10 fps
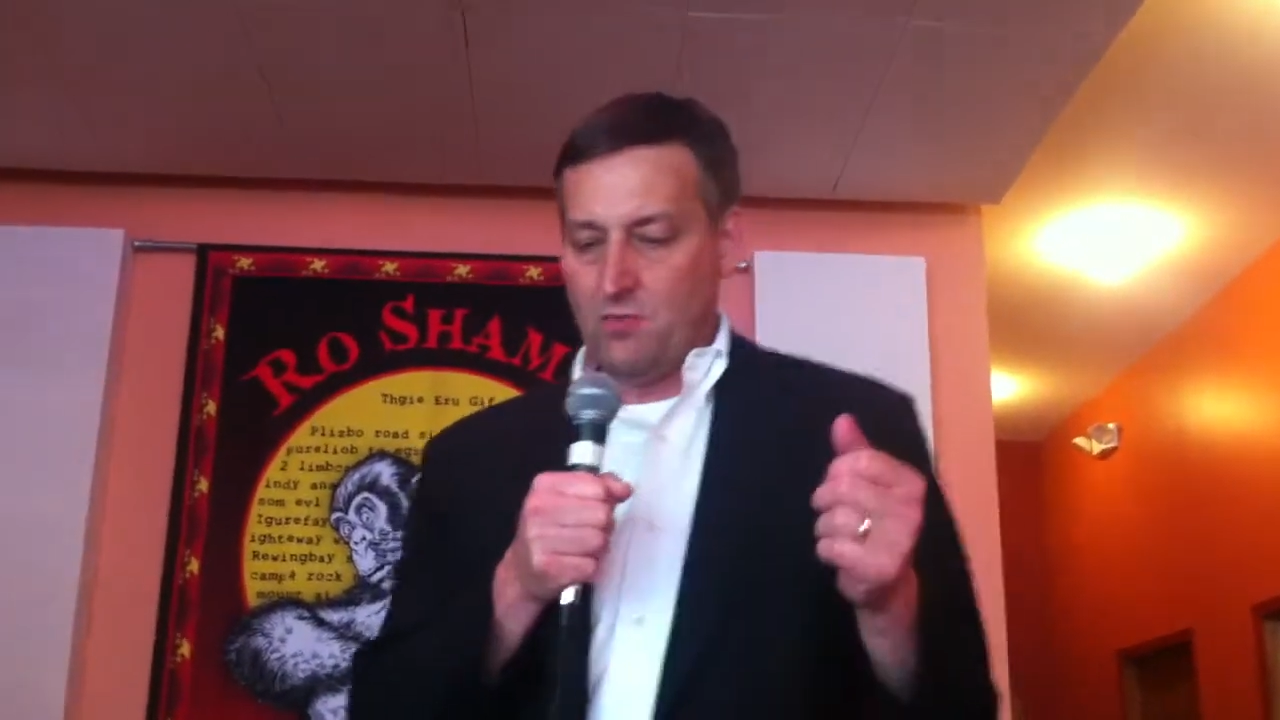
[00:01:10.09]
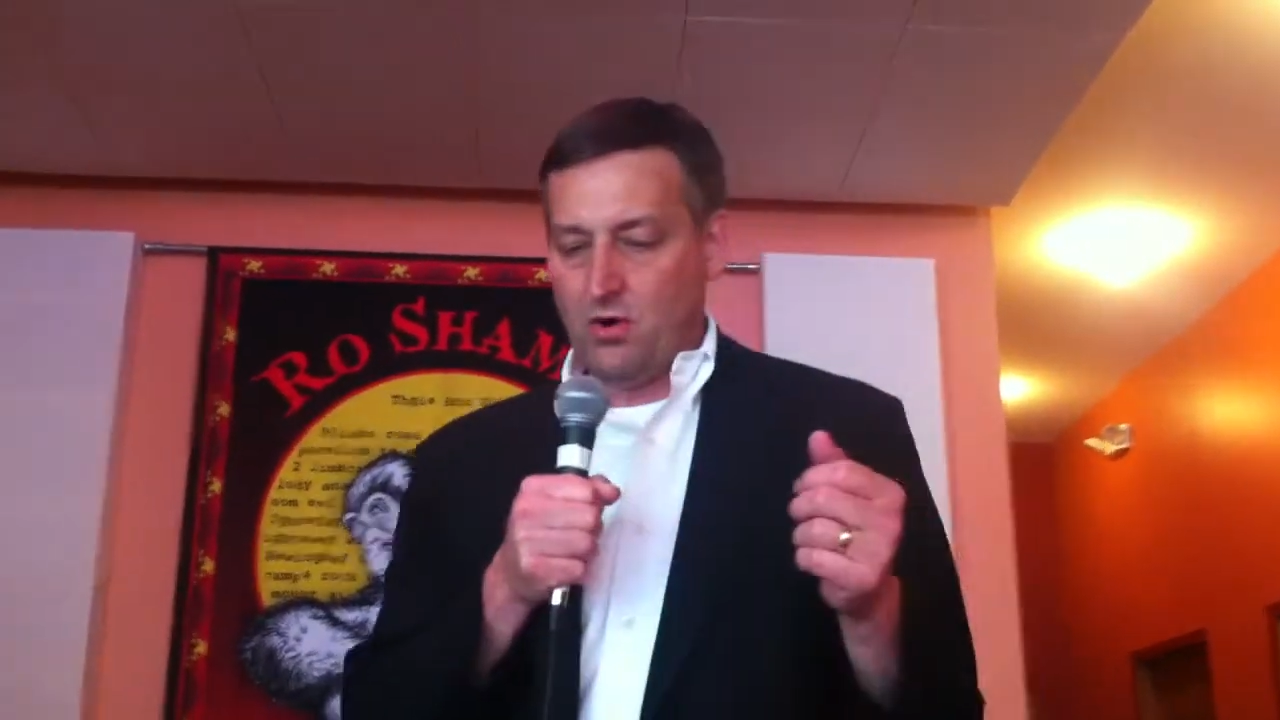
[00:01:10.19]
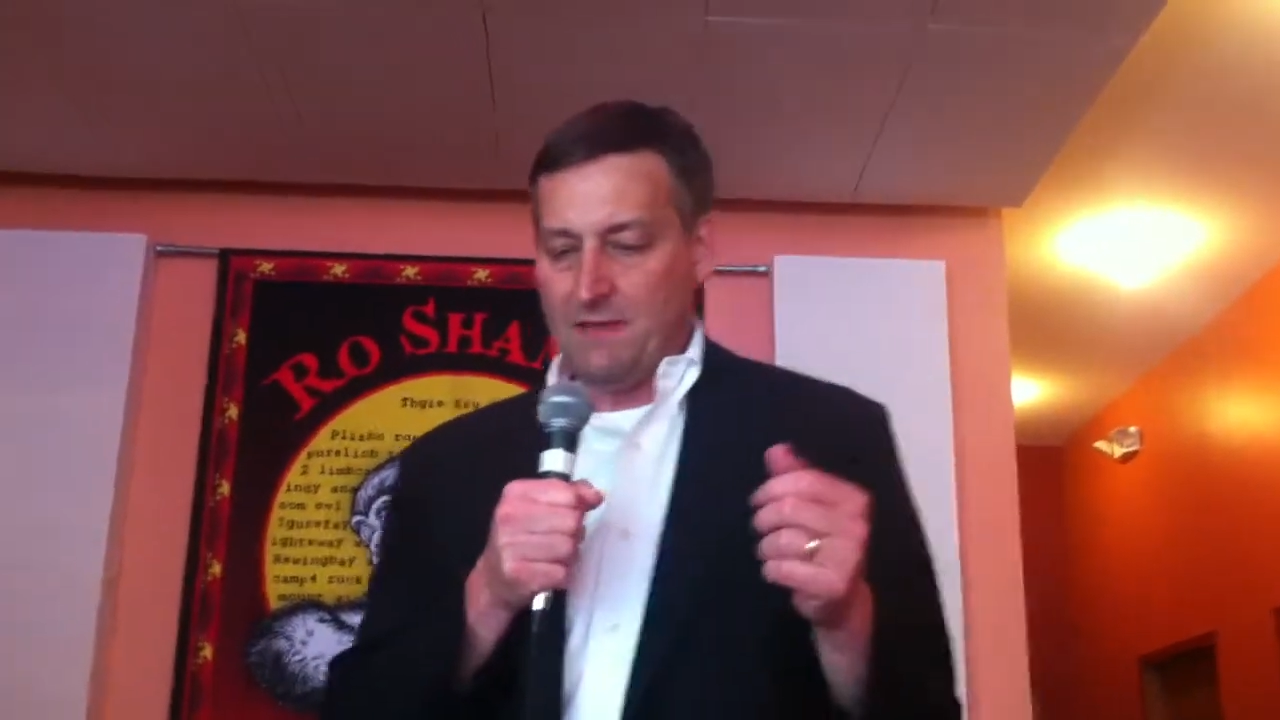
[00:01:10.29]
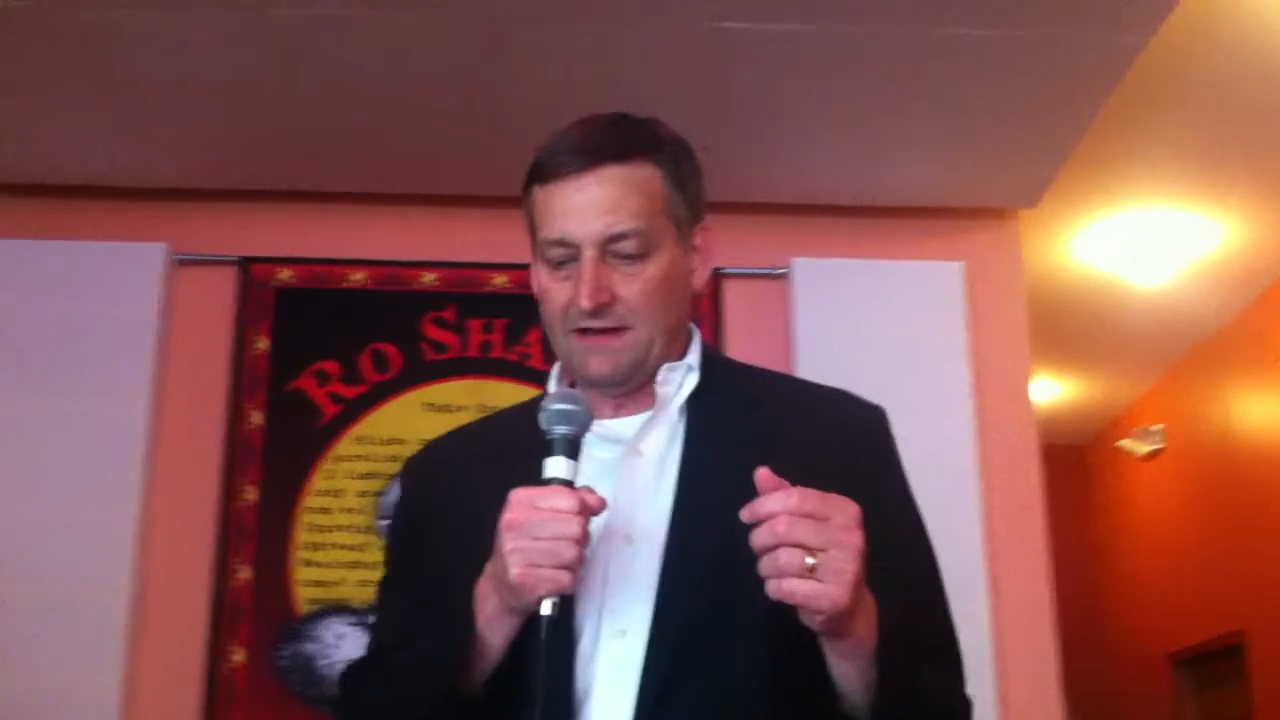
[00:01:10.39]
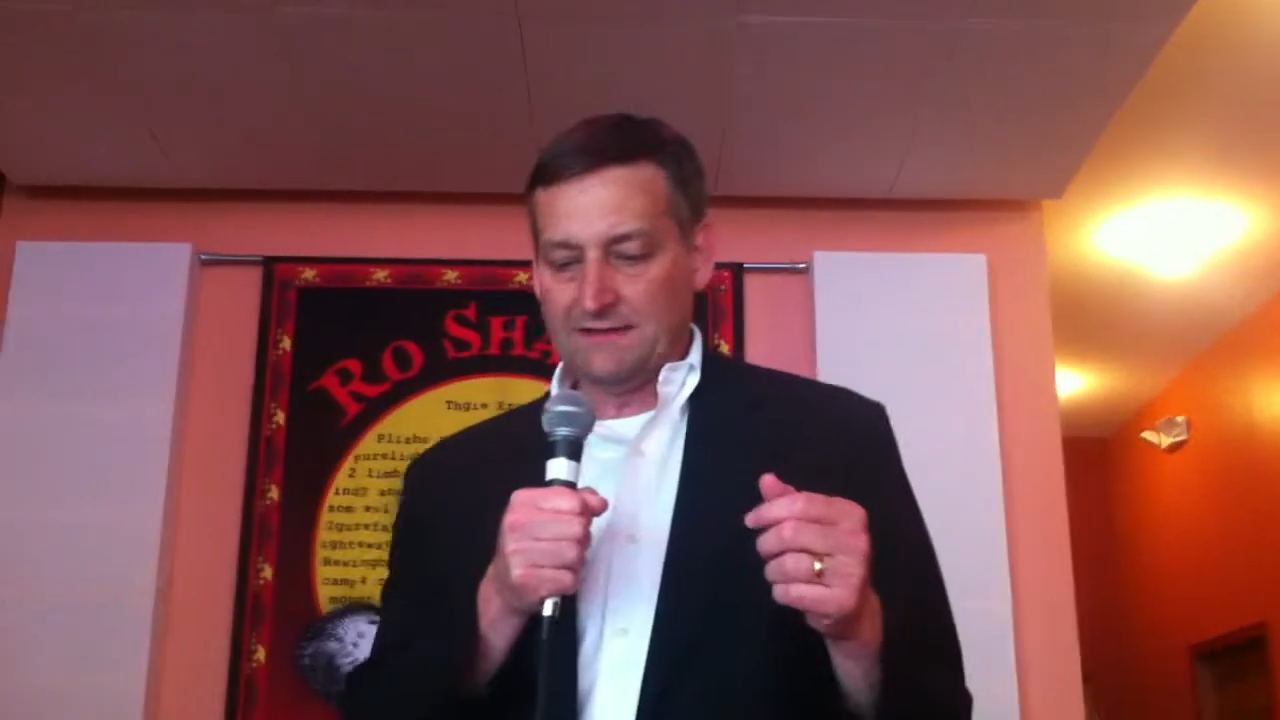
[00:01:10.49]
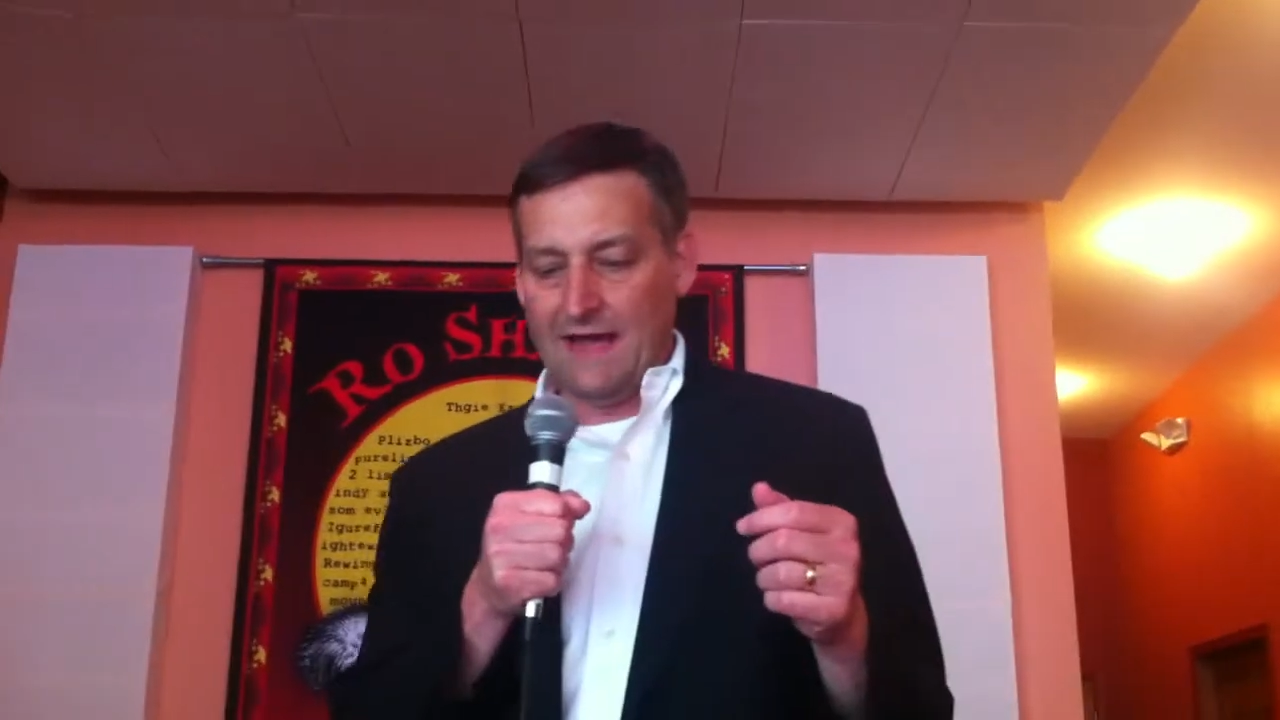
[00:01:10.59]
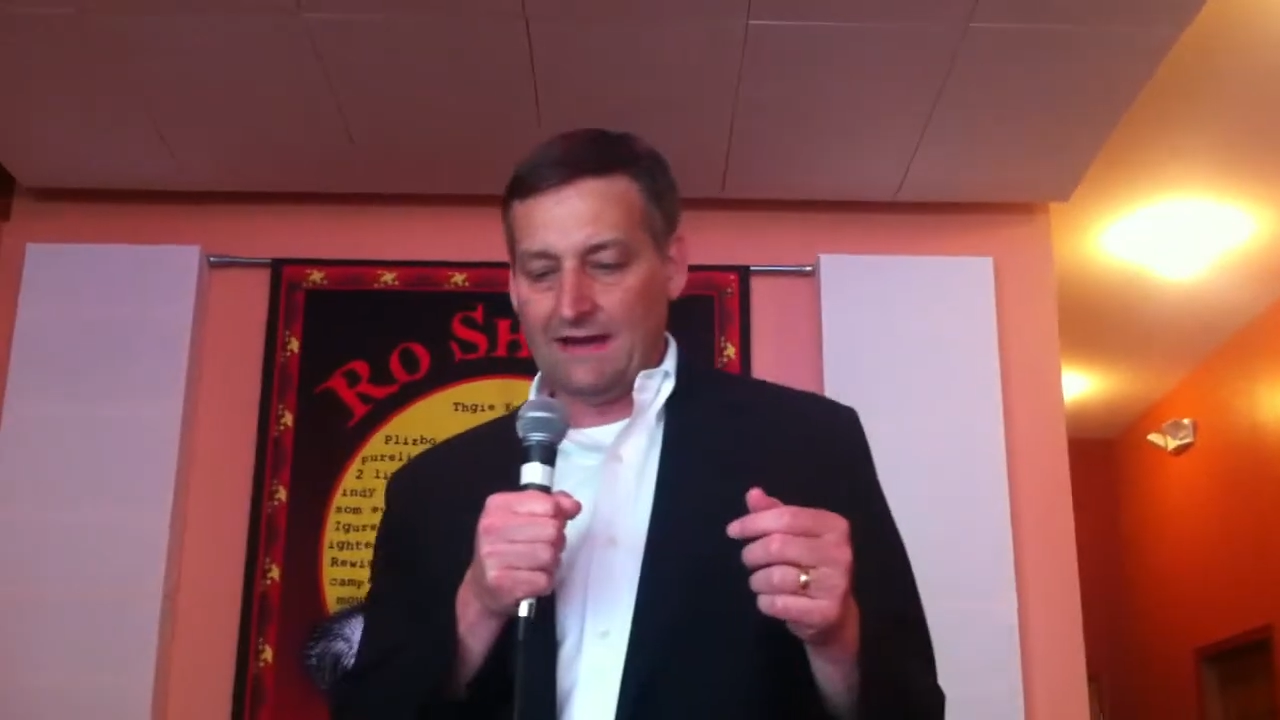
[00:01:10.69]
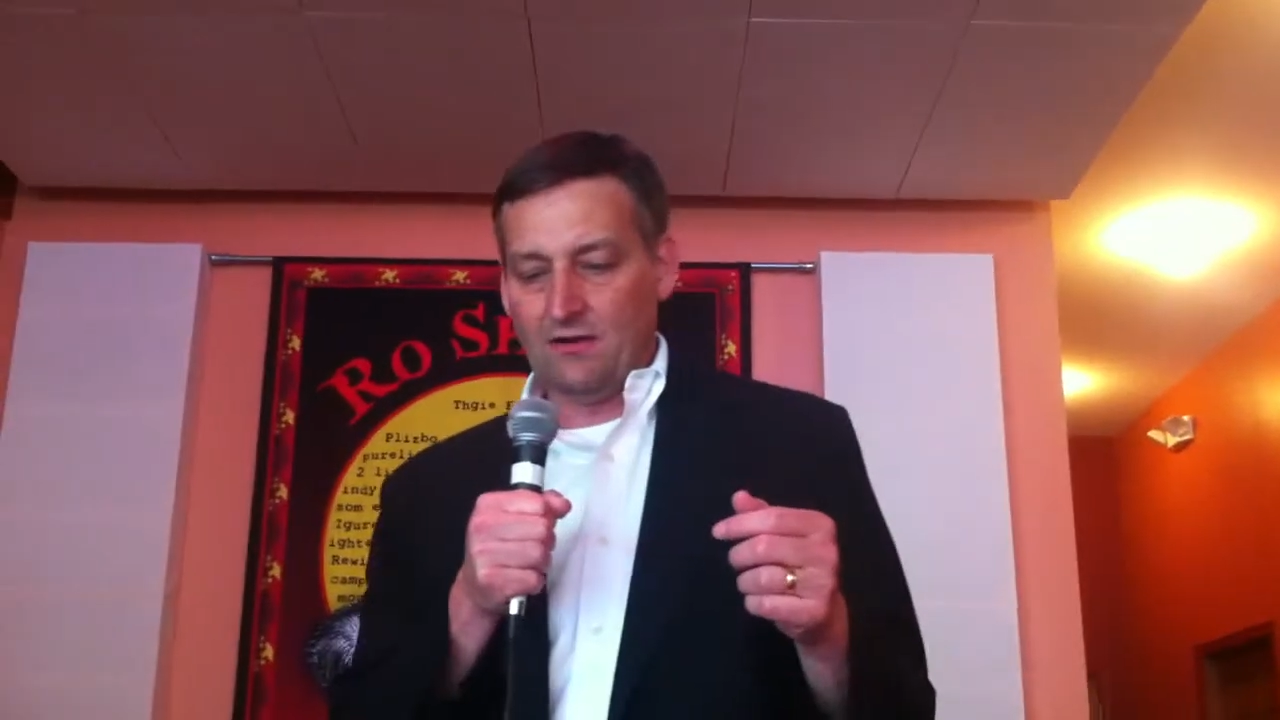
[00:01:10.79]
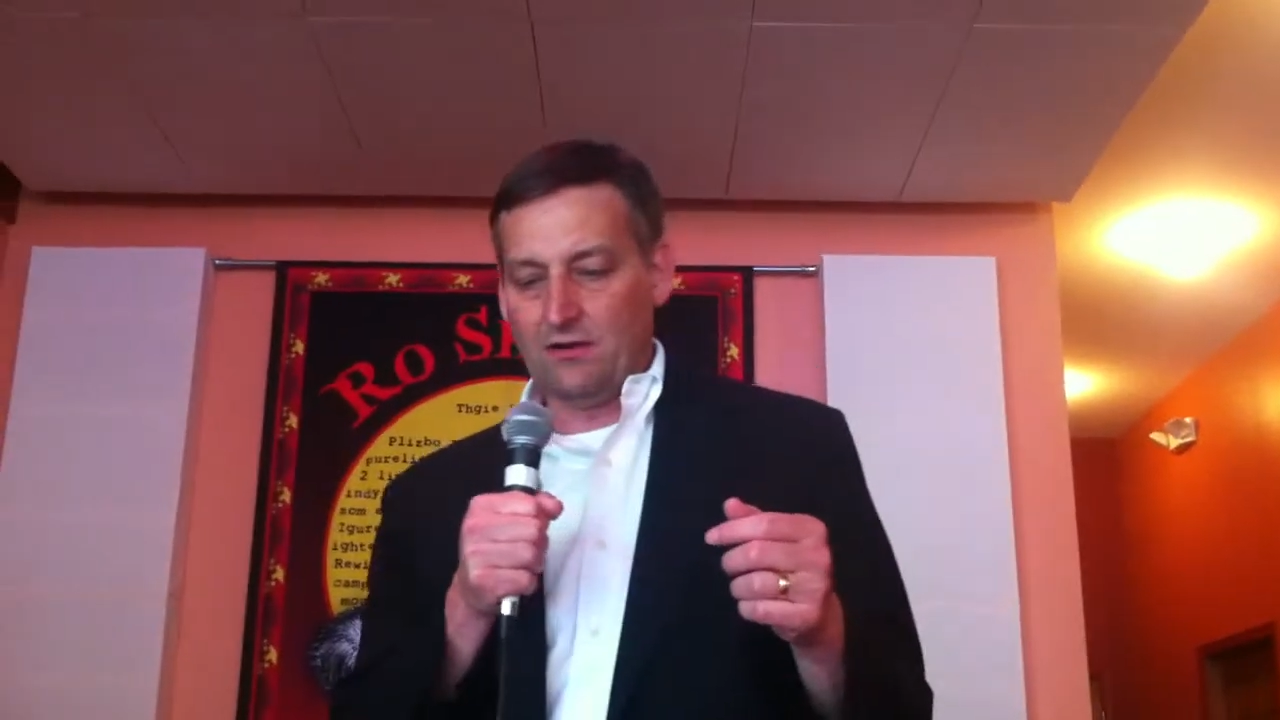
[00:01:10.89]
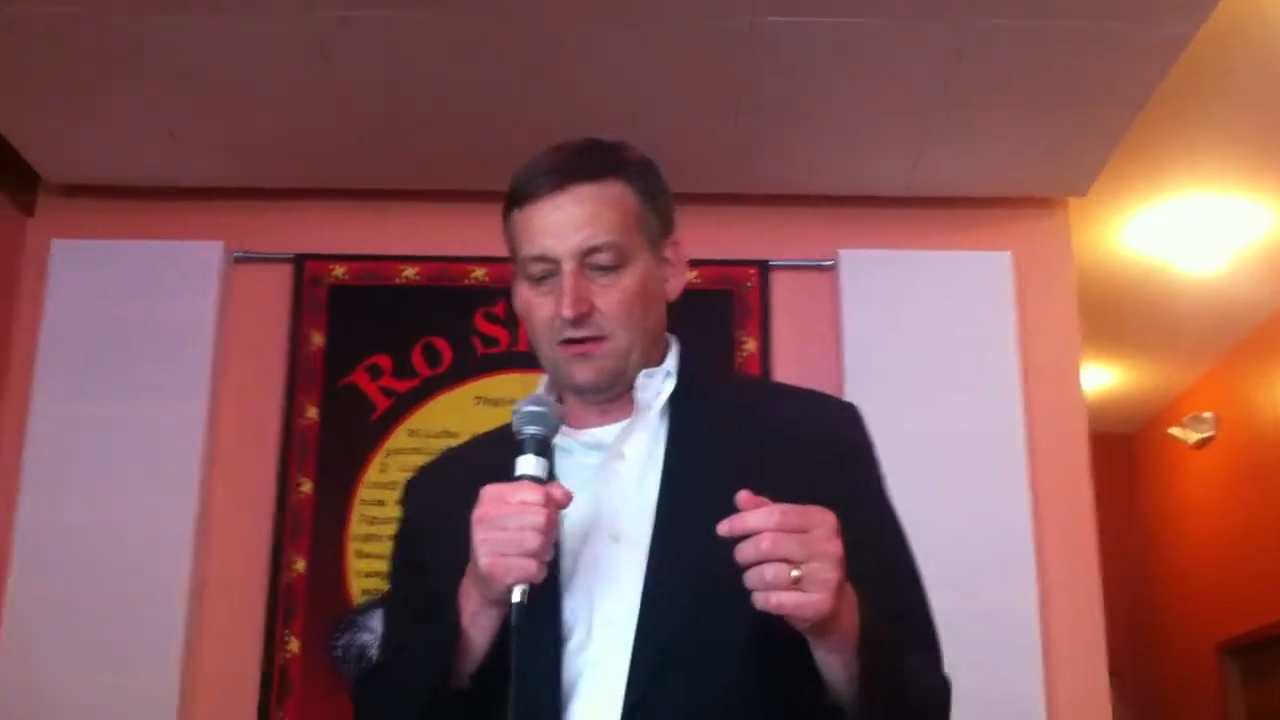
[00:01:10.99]
more about
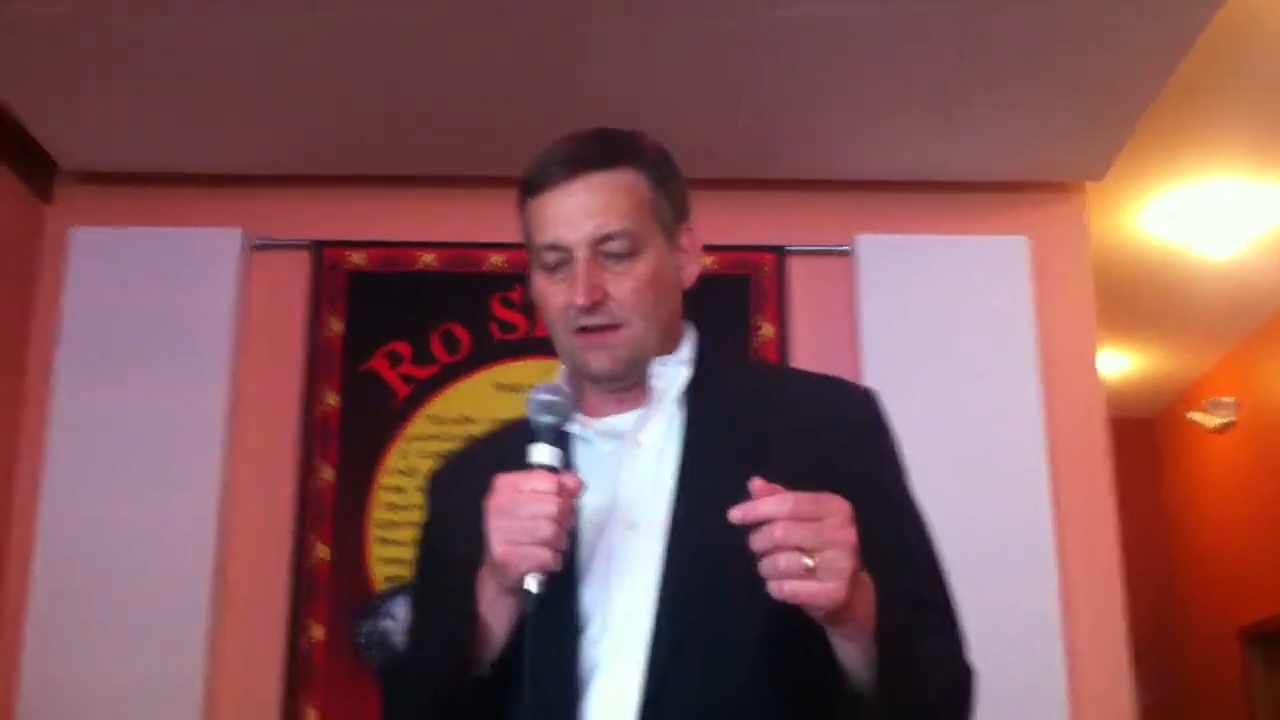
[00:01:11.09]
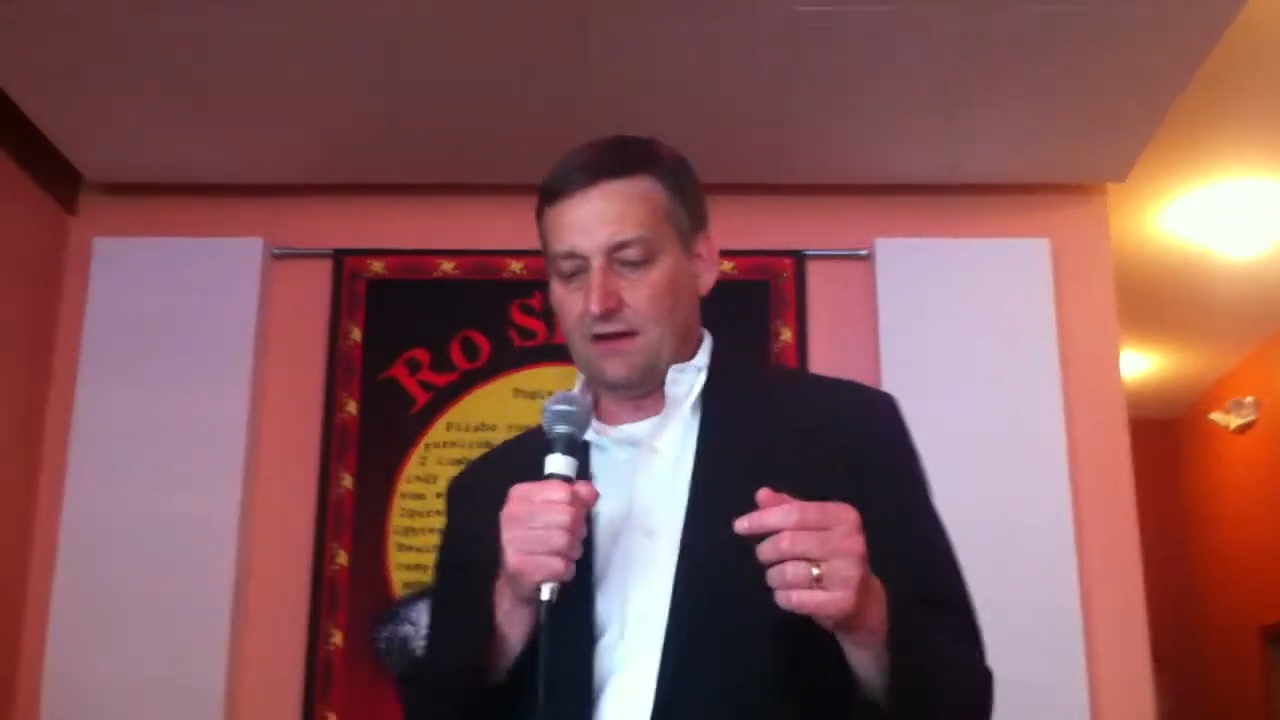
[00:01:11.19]
that here